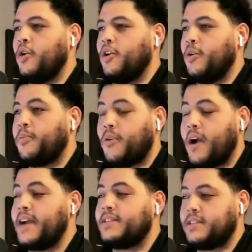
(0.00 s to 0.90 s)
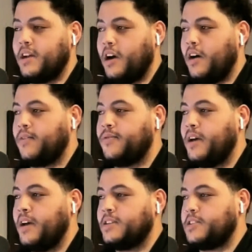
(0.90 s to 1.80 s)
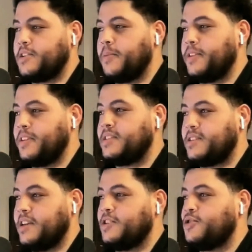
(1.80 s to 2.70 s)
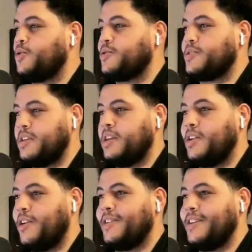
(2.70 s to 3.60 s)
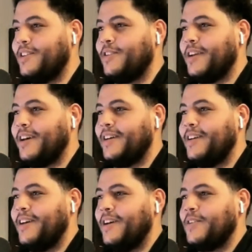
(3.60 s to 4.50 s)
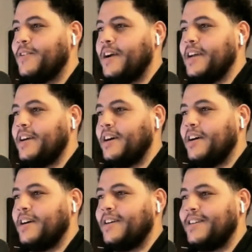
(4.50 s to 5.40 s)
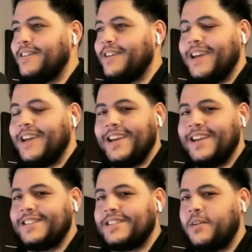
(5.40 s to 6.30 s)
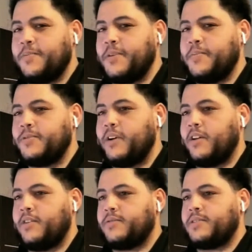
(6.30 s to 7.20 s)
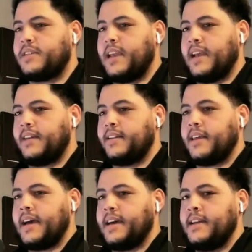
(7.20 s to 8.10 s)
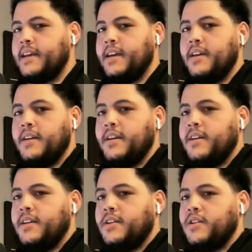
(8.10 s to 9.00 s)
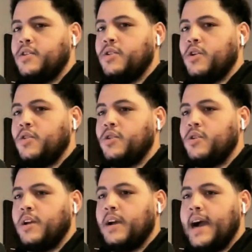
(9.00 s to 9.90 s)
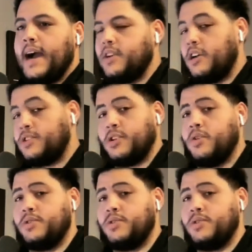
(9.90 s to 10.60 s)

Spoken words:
total price of some of these things you're seeing on the internet, right? And some people don't understand that, you know, I talk to